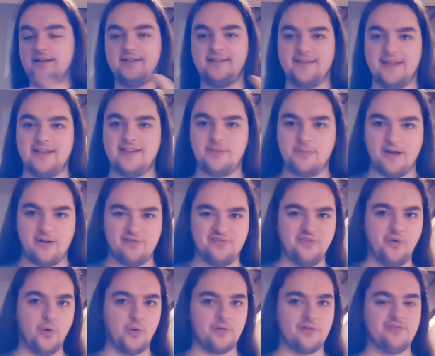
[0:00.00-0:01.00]
So it's about a
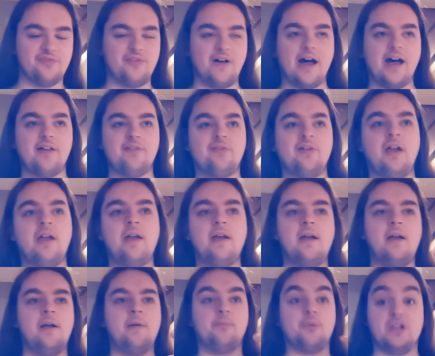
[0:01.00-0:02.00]
four or a five,
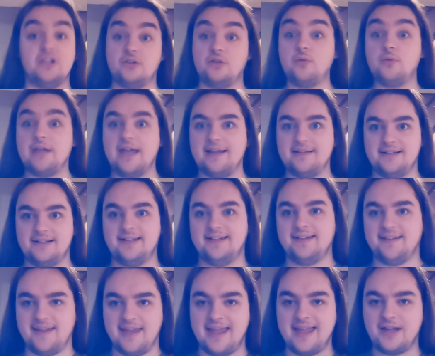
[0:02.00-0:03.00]
but you do get a
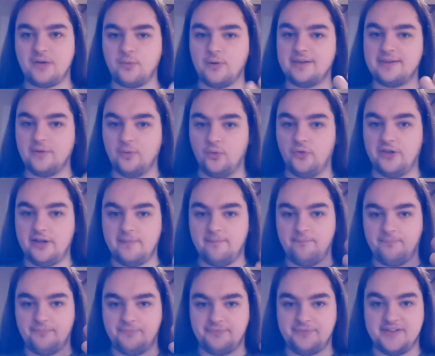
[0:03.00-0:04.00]
nice kick when all that